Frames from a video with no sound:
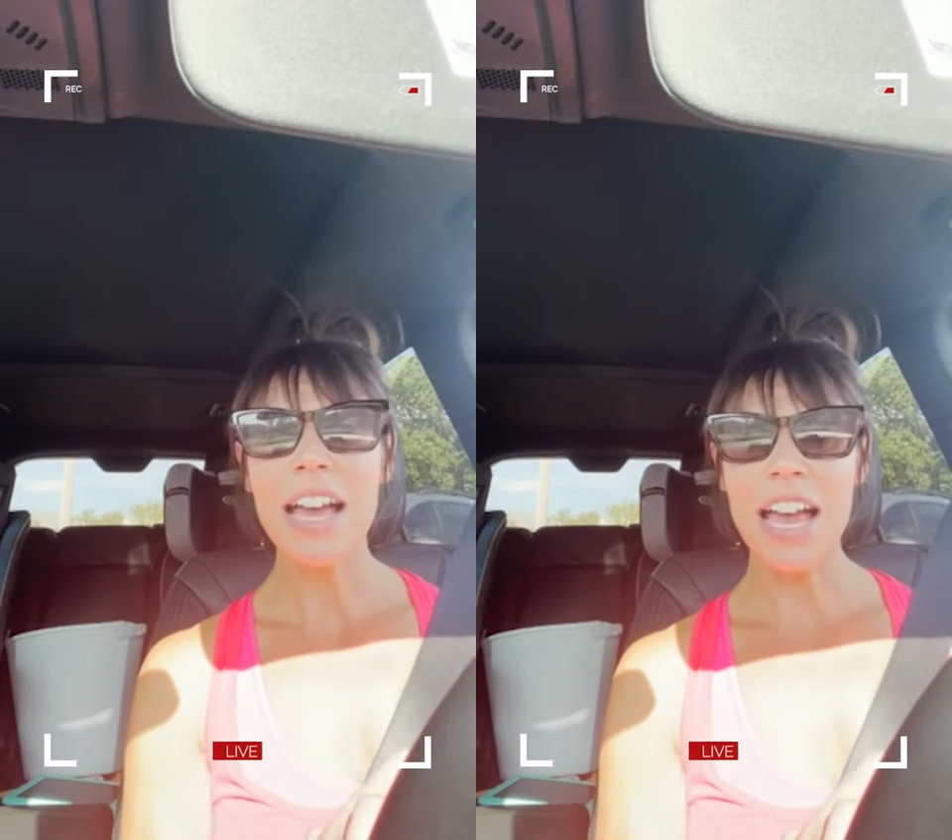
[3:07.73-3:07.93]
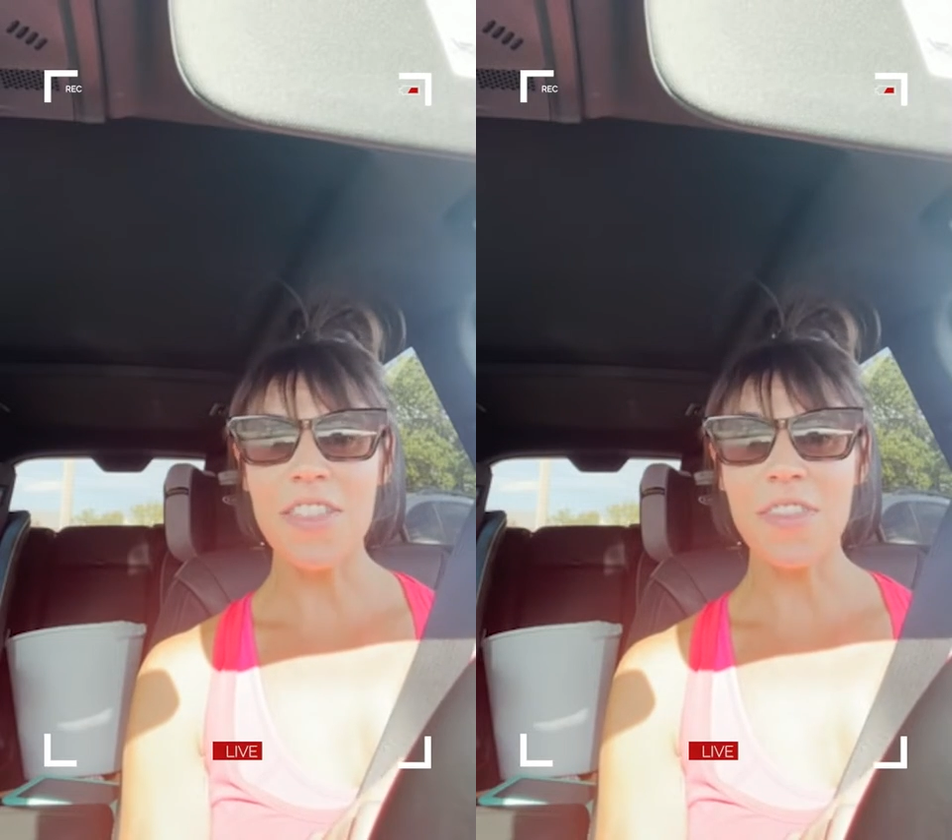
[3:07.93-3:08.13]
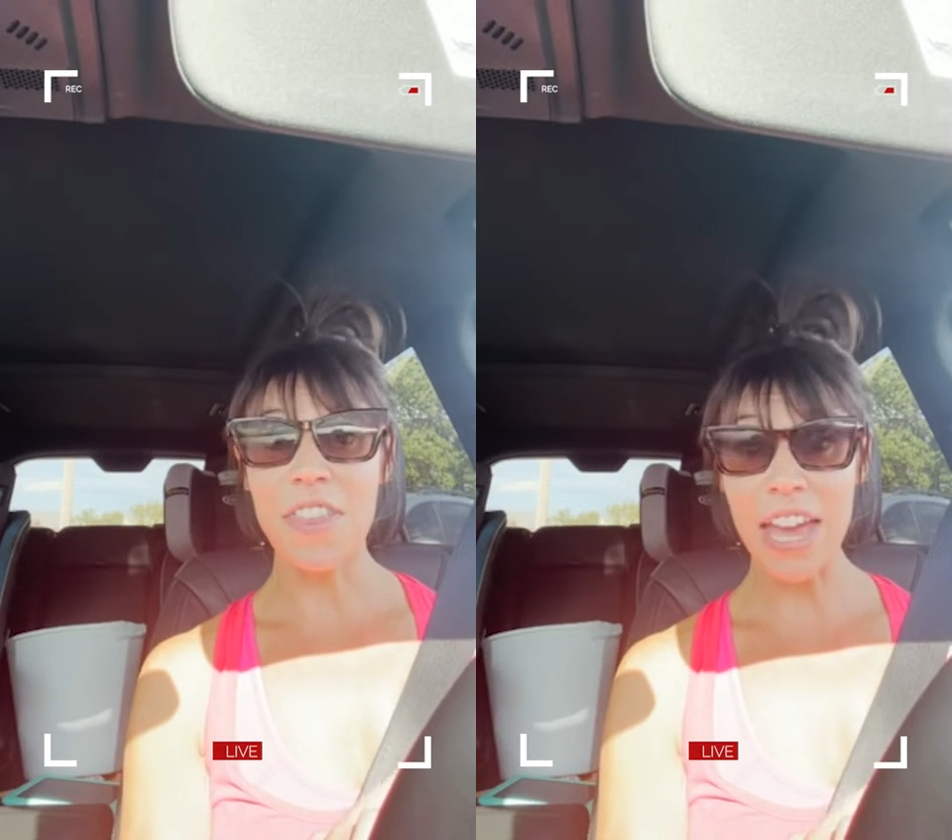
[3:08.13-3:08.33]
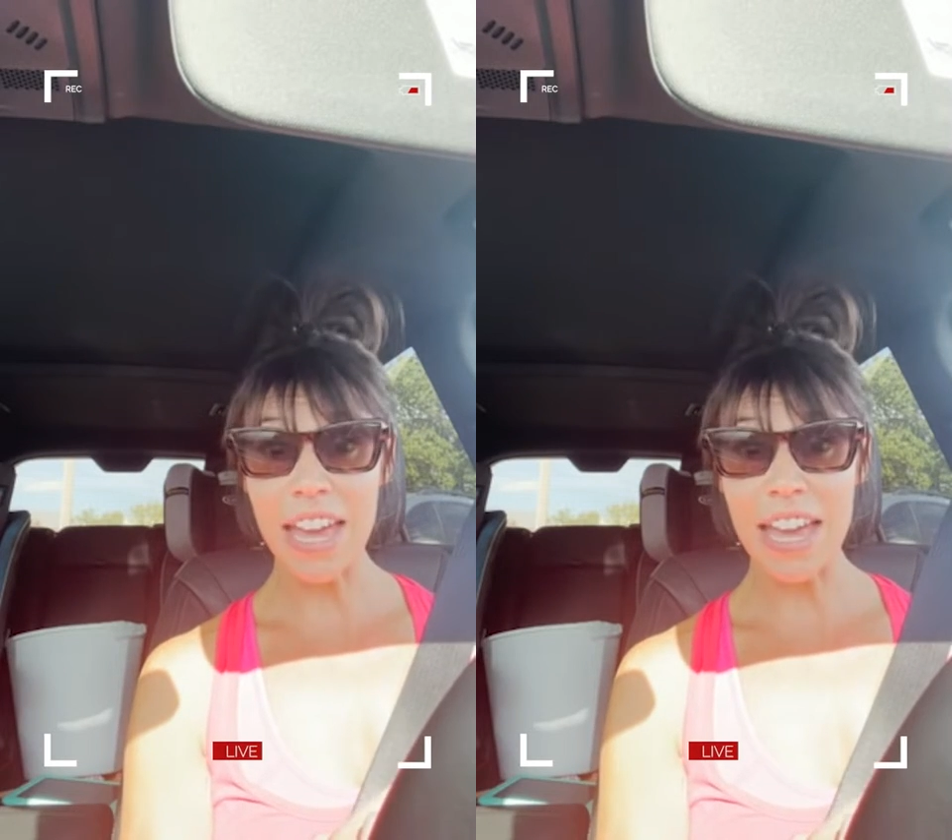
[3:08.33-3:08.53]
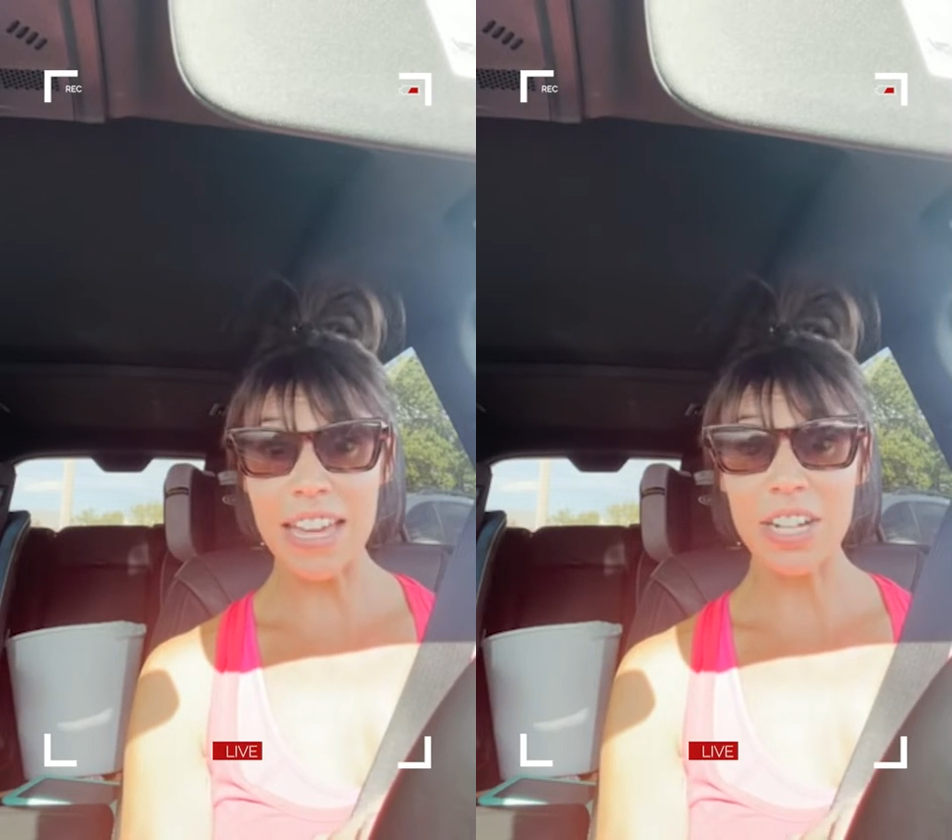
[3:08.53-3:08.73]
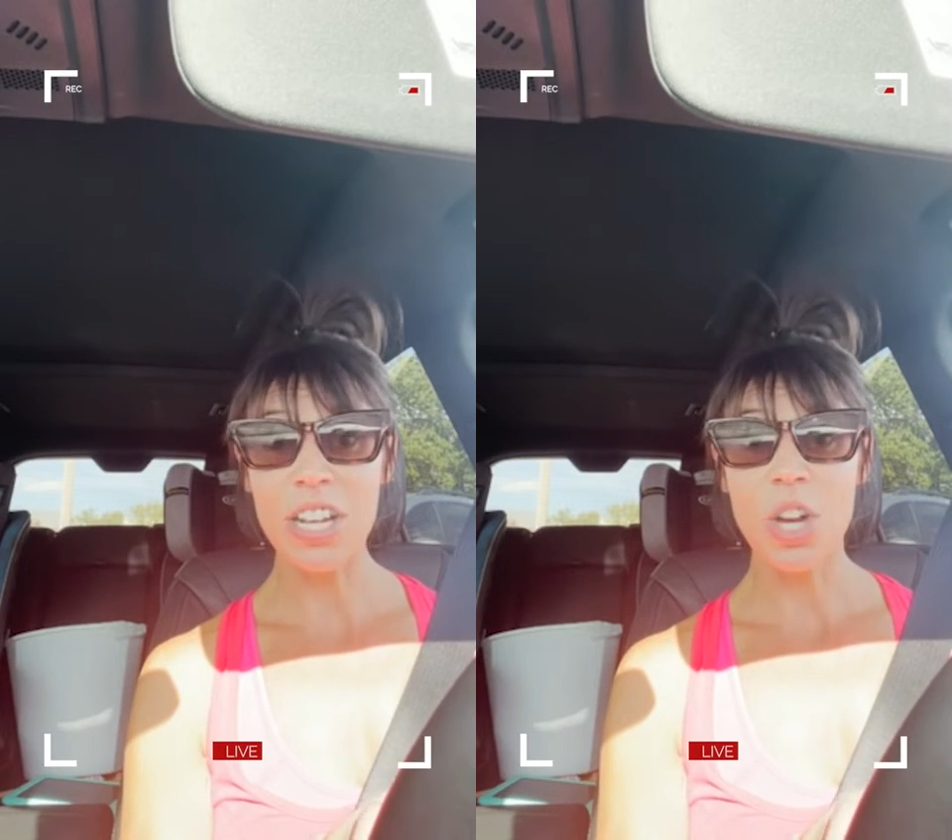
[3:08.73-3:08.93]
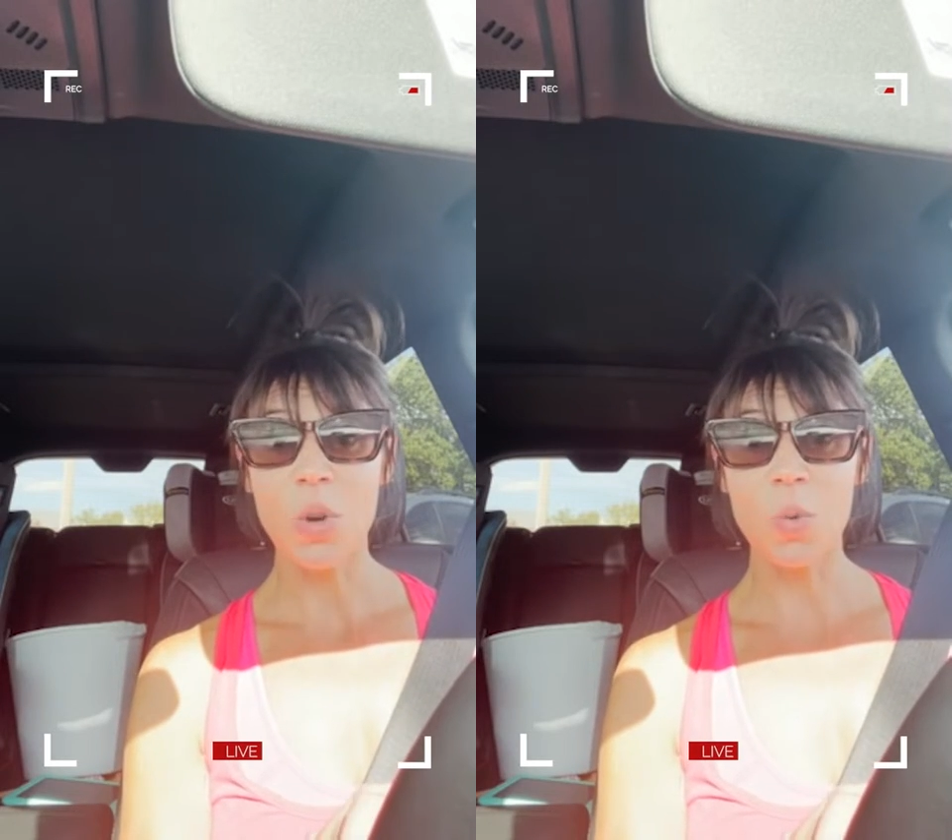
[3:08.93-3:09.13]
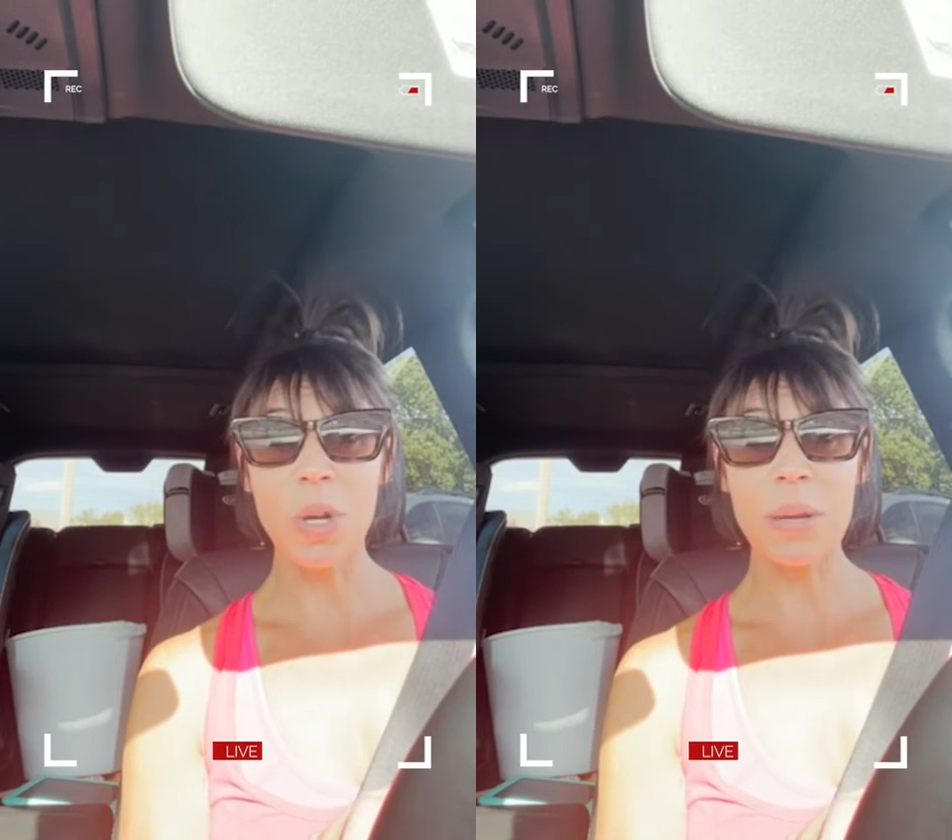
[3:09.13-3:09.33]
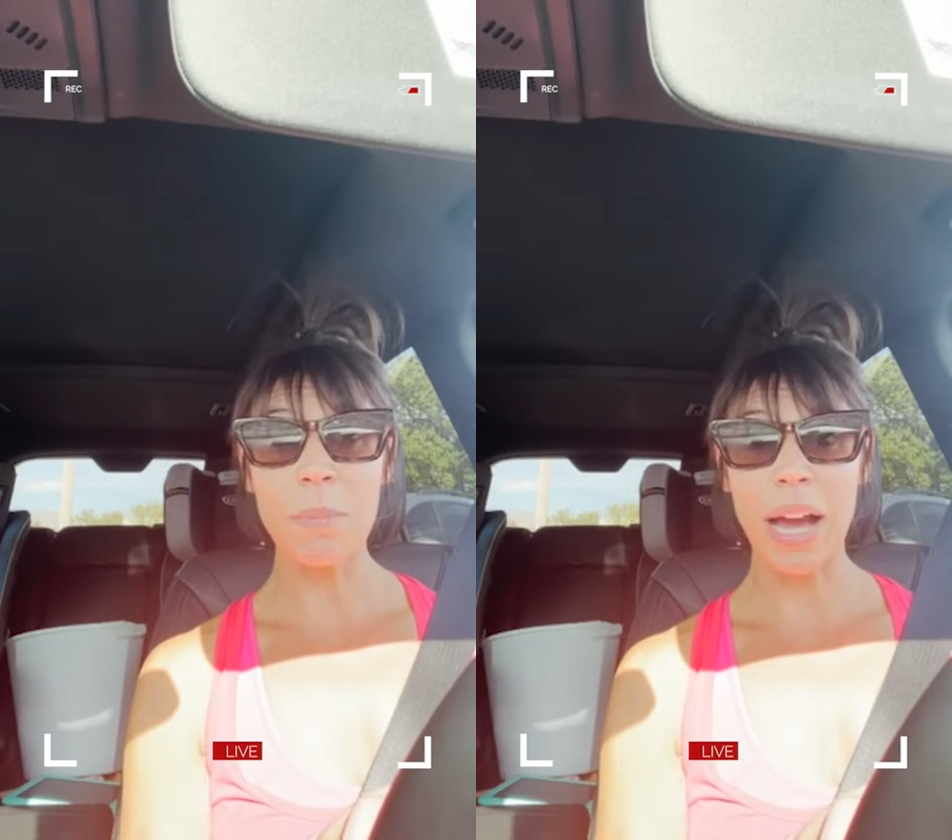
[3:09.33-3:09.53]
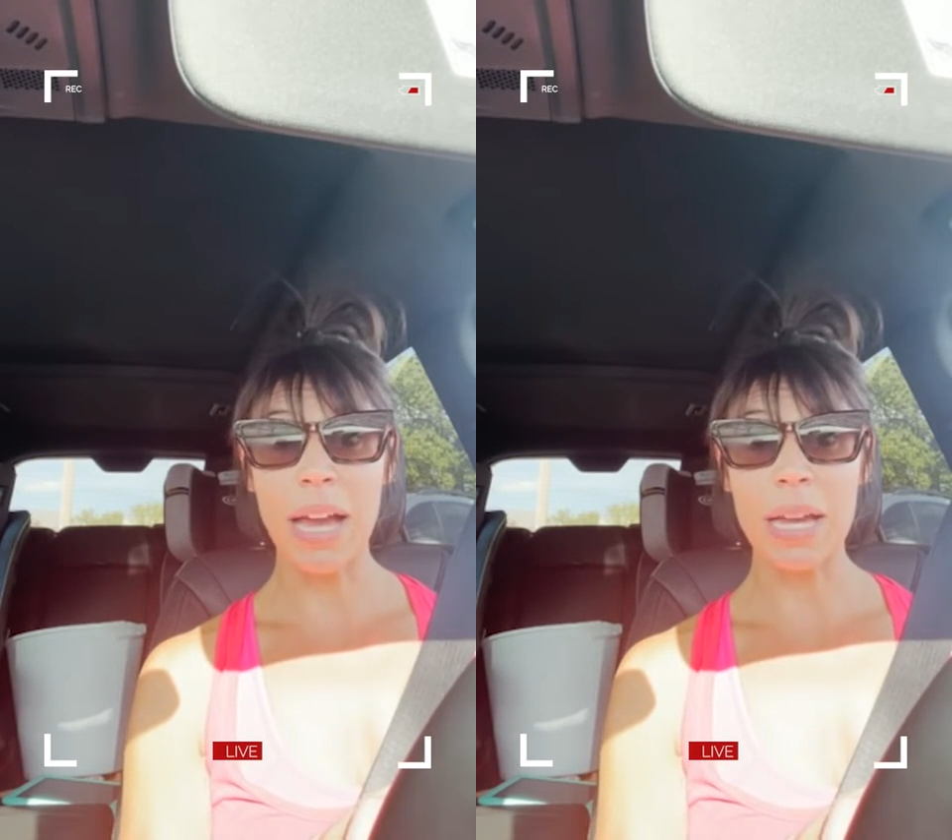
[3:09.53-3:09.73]
And then we
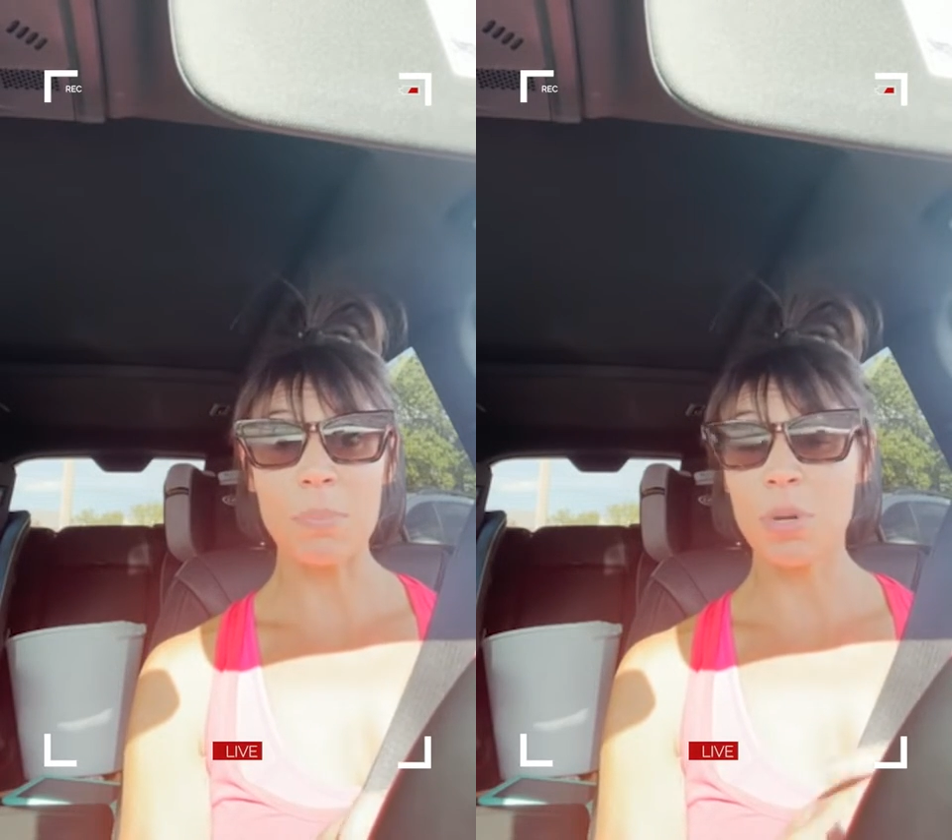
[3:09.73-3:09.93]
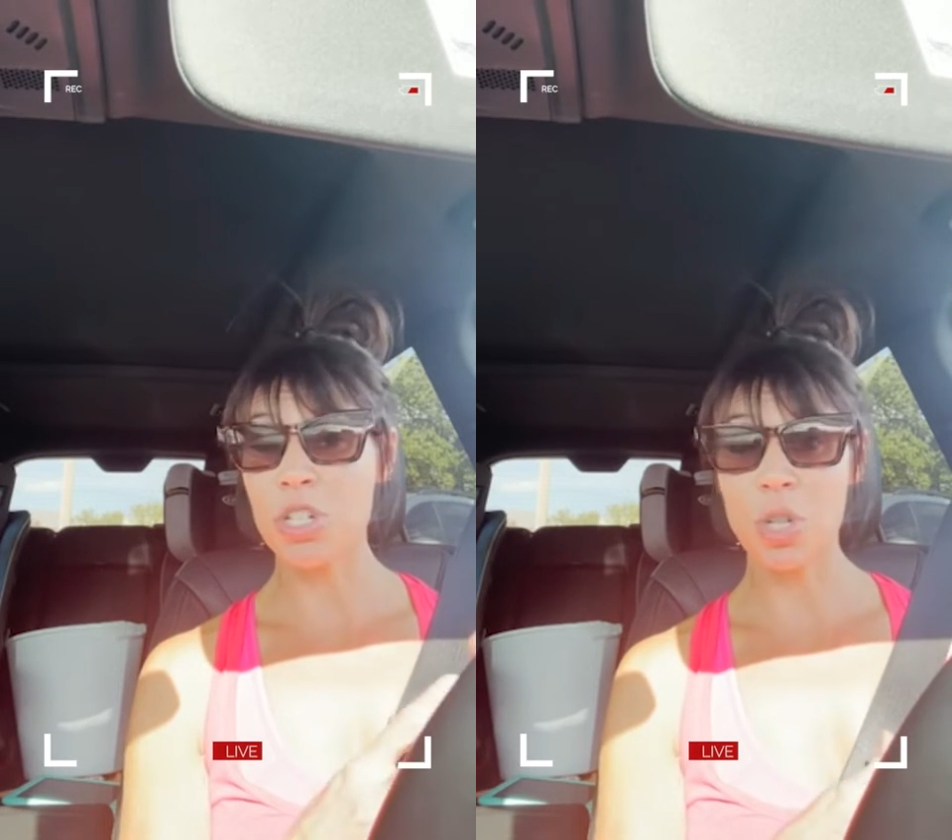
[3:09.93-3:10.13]
might put